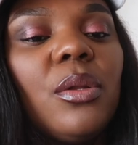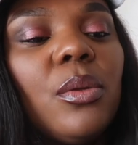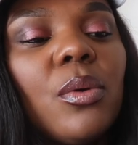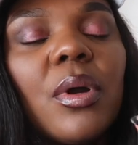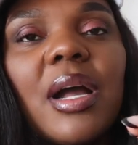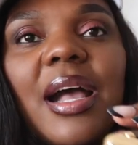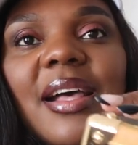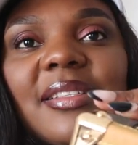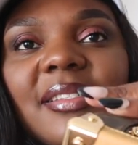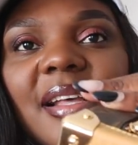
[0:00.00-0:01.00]
look
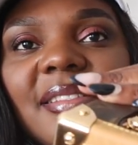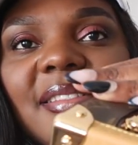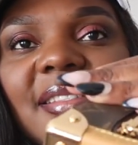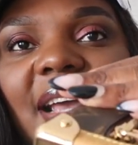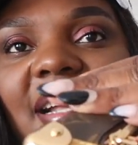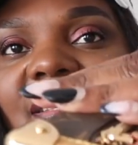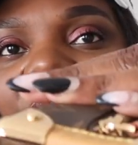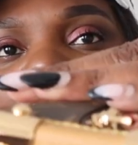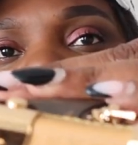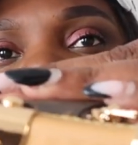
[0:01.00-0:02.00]
at that
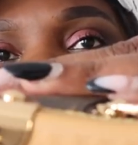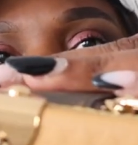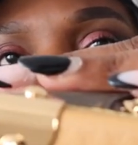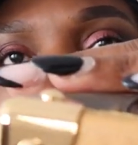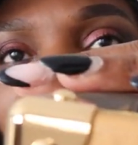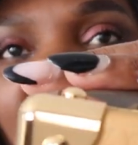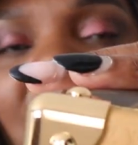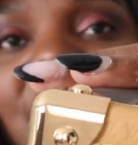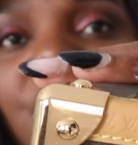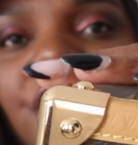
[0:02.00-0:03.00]
you guys
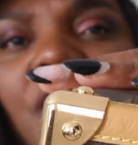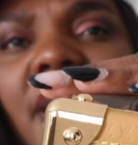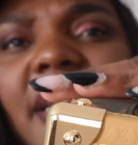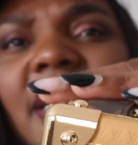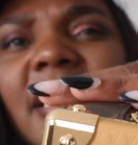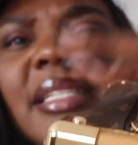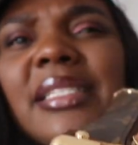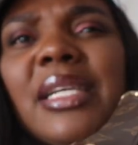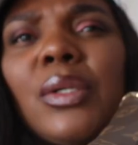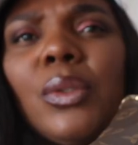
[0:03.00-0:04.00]
it is shiny it
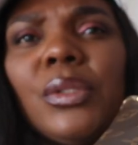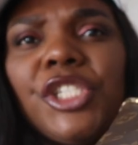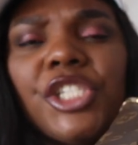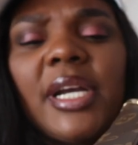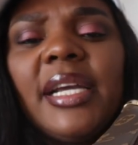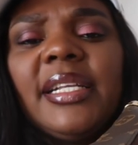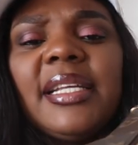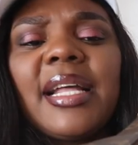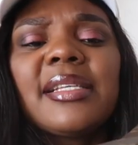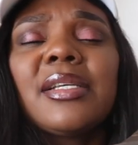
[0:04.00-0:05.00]
is a good shine
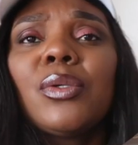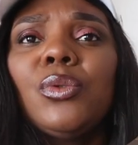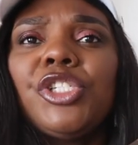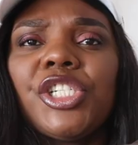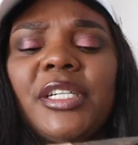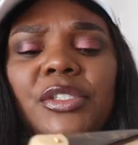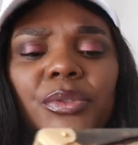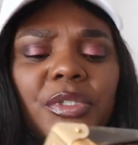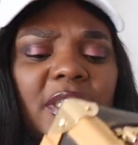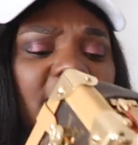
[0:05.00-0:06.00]
it has a good shine
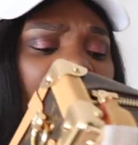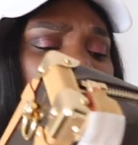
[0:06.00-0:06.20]
to it